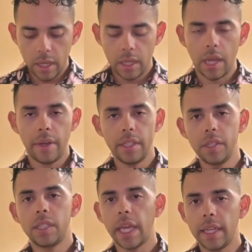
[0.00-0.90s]
Now I
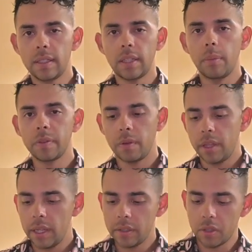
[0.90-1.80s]
do take steps for
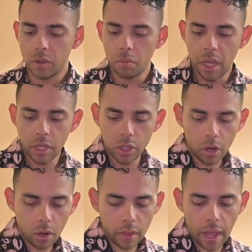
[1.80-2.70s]
this to make
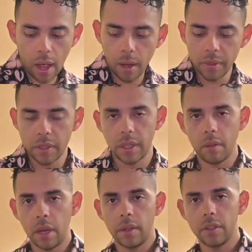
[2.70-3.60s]
sure that obviously the
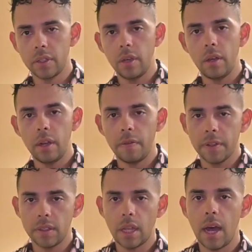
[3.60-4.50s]
mount is good. If
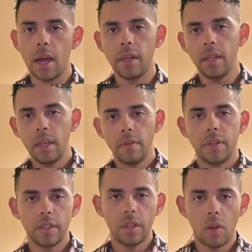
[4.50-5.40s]
it's not, if
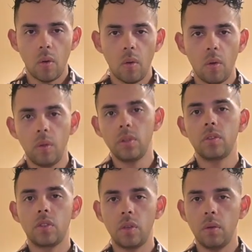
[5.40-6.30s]
it doesn't hold
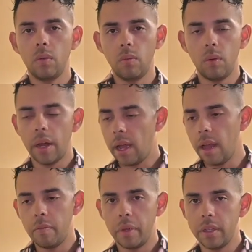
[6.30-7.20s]
to what
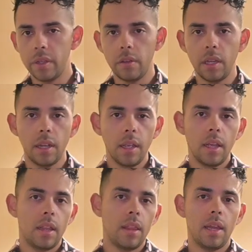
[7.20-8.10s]
I've been doing,
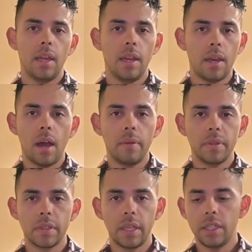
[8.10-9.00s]
then
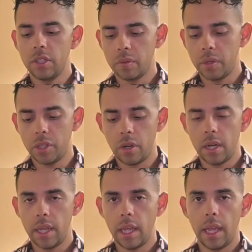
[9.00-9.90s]
obviously I just return
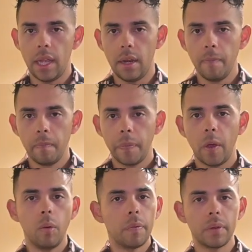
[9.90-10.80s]
it and
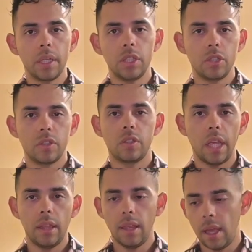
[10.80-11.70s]
hopefully just
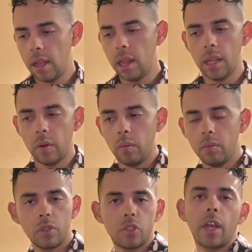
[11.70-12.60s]
take the L and
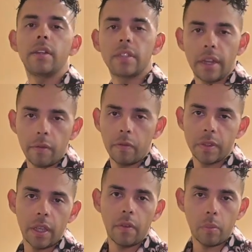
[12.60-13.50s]
try to save up,
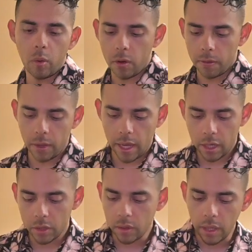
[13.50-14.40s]
save up more for the
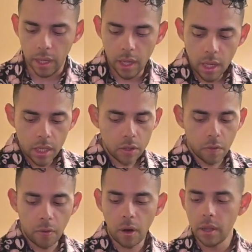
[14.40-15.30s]
actual thing. So
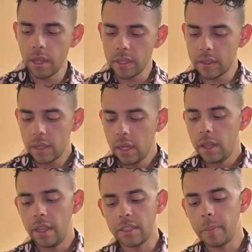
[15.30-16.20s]
far this,
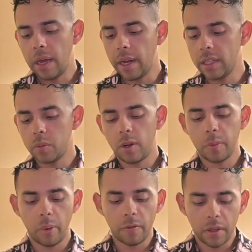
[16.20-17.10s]
this mount has
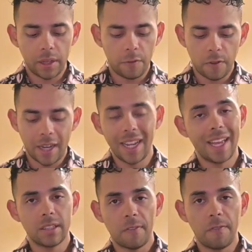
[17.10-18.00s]
worked perfectly fine. It
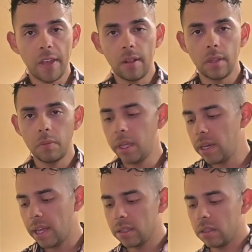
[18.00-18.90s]
hasn't failed on me
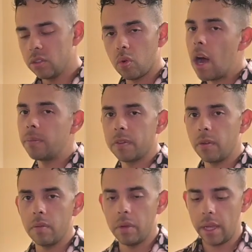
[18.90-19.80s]
and hasn't dropped
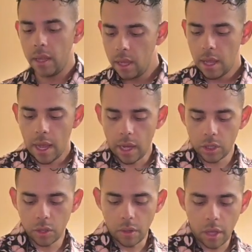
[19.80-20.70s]
from my
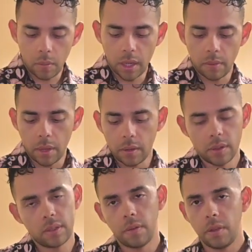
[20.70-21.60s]
actual helmet and mount
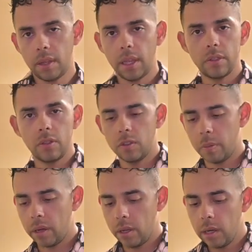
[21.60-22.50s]
and stuff like that. So it's
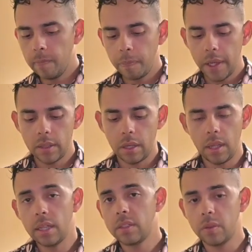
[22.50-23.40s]
pretty good. So
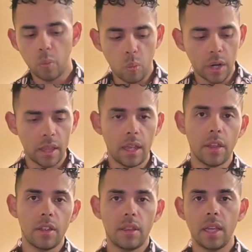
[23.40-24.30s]
that's one of the
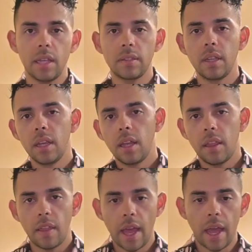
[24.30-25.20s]
other things
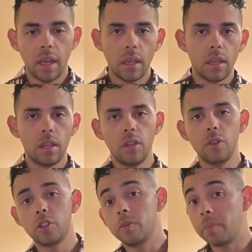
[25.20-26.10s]
that eh, you
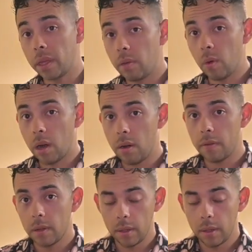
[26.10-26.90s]
should be aware of.